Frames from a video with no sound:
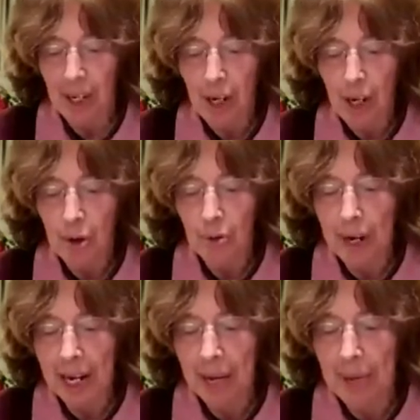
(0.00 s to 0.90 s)

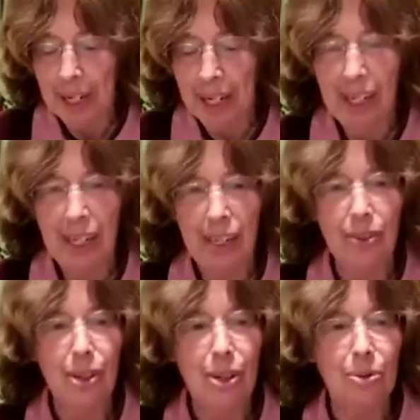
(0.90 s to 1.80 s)
Grab and eat,
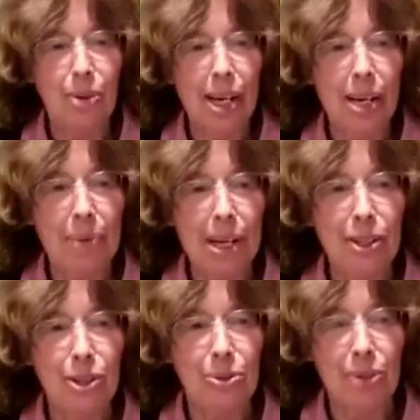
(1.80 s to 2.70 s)
grab
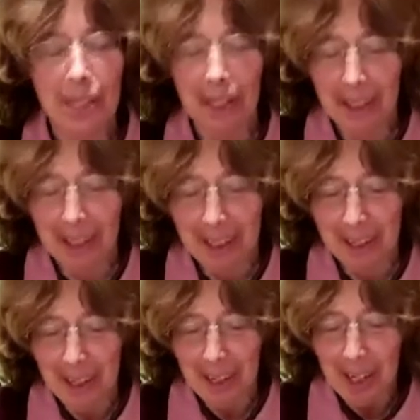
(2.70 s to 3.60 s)
and drink.
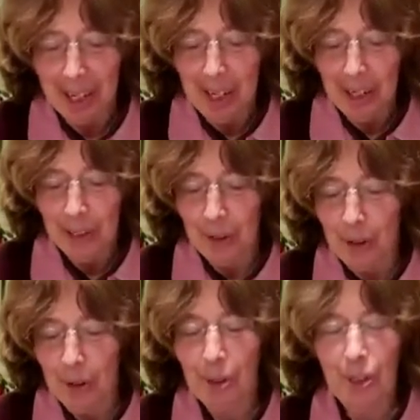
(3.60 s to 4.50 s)
So
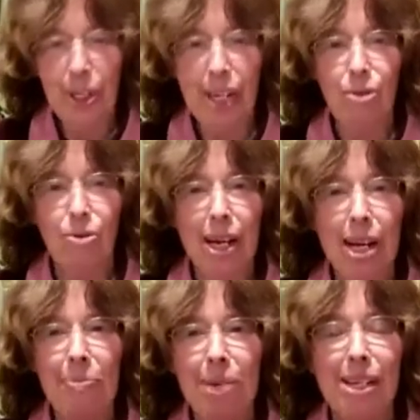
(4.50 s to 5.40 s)
usually
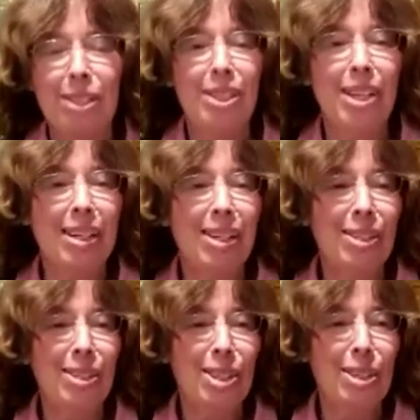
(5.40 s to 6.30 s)
grabbing is not
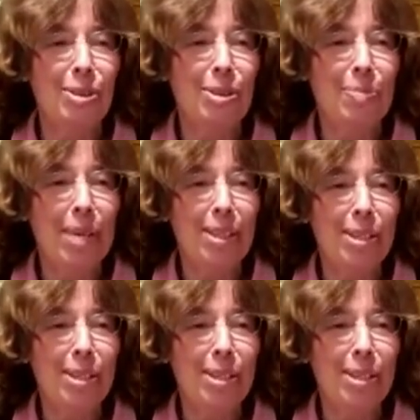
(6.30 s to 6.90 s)
considered the best